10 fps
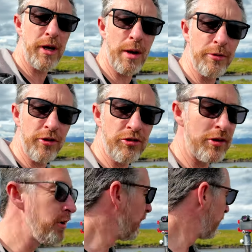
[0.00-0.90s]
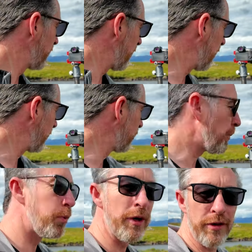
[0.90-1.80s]
composition then I'll end
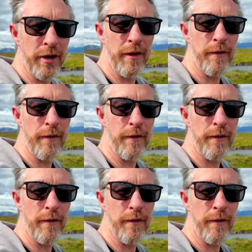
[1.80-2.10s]
up with